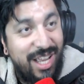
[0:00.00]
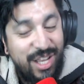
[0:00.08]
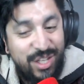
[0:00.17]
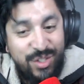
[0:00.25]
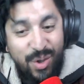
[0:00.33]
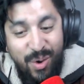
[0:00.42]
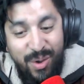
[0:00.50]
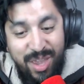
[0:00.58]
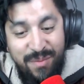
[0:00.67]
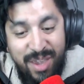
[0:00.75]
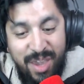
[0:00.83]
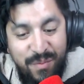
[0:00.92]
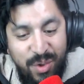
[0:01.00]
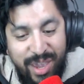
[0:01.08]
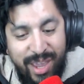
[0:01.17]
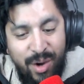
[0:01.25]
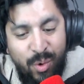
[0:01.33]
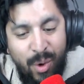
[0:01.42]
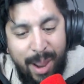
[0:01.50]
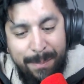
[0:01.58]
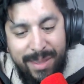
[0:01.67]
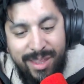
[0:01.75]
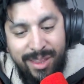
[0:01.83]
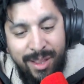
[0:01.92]
So even if you get a
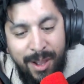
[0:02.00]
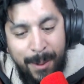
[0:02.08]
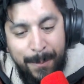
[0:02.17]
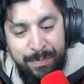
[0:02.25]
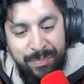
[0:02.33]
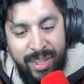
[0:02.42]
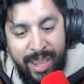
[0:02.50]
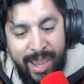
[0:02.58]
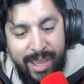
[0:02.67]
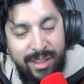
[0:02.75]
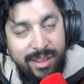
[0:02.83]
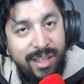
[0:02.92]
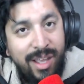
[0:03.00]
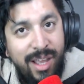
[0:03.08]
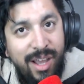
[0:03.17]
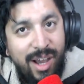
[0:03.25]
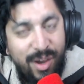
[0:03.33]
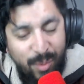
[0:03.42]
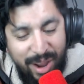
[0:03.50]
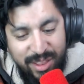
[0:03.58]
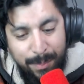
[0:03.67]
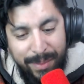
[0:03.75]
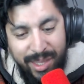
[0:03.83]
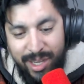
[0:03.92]
crappy hand right in
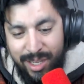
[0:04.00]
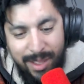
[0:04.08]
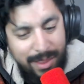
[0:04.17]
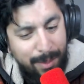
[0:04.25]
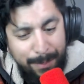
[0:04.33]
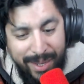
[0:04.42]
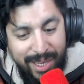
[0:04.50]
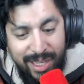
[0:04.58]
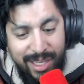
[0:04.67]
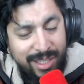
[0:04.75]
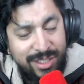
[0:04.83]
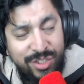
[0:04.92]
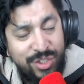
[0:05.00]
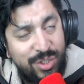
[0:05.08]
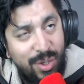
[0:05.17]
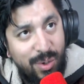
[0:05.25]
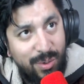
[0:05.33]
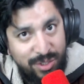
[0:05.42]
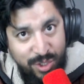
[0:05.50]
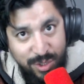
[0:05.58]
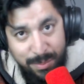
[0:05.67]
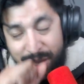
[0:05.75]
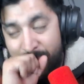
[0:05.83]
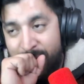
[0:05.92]
the beginning, so excuse
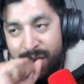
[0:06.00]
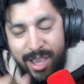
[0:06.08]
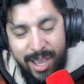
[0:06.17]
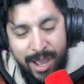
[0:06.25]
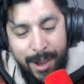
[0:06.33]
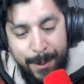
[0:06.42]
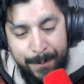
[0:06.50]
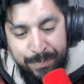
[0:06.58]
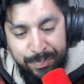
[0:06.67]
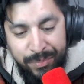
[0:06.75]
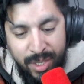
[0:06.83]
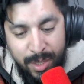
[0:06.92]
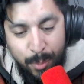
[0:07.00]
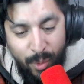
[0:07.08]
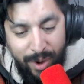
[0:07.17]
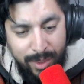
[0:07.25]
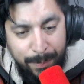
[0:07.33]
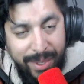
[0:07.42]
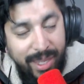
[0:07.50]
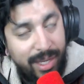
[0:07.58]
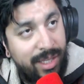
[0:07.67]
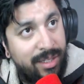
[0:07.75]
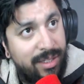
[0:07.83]
me, right in the beginning,